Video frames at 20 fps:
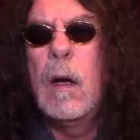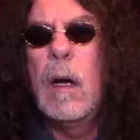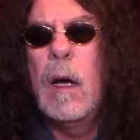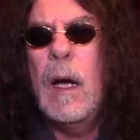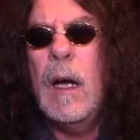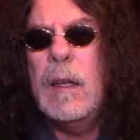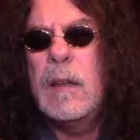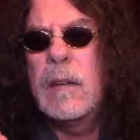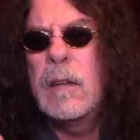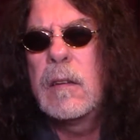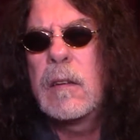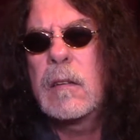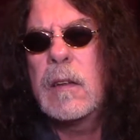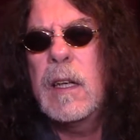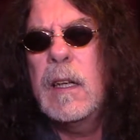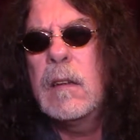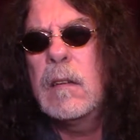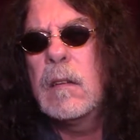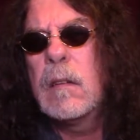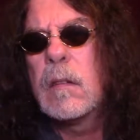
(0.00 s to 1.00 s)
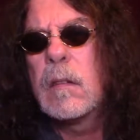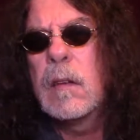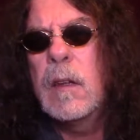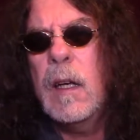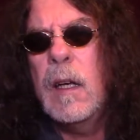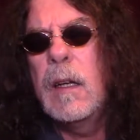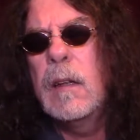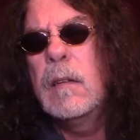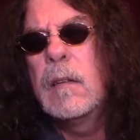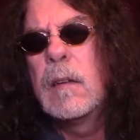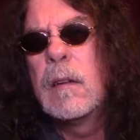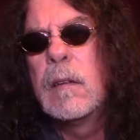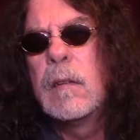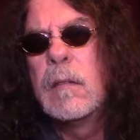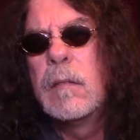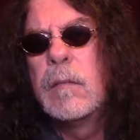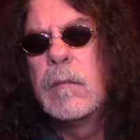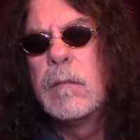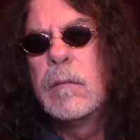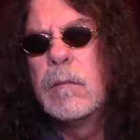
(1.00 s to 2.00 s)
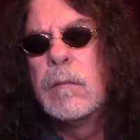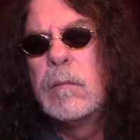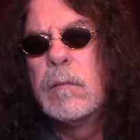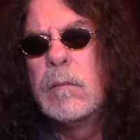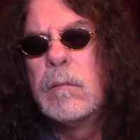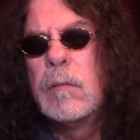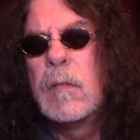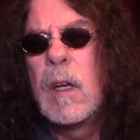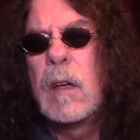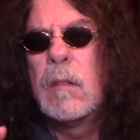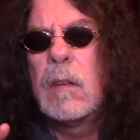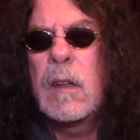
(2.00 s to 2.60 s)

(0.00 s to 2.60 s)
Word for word: Had this strange little taste. I